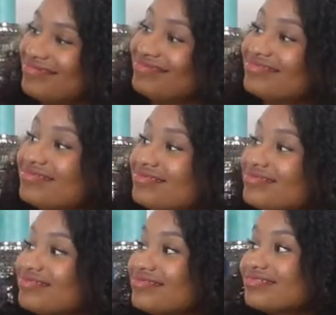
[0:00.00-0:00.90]

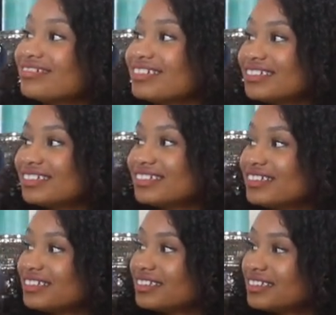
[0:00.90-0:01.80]

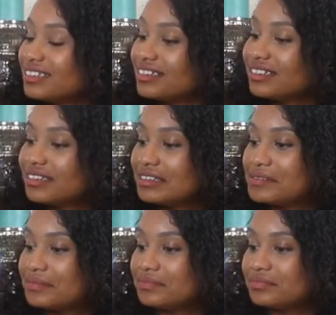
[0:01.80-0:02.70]

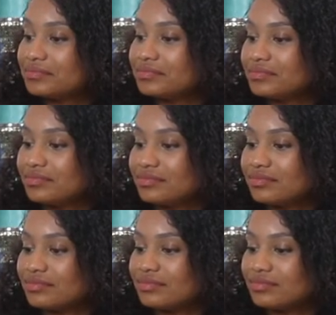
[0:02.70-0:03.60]

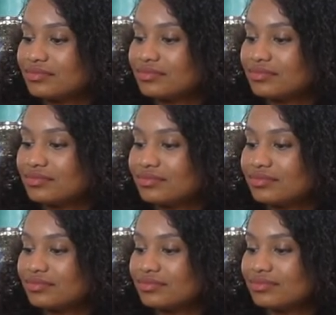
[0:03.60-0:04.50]

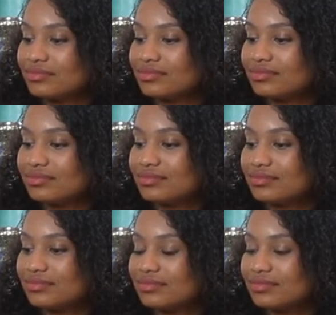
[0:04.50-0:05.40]

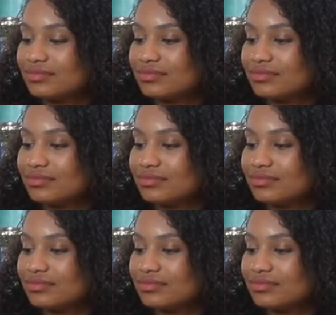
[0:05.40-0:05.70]
(silent)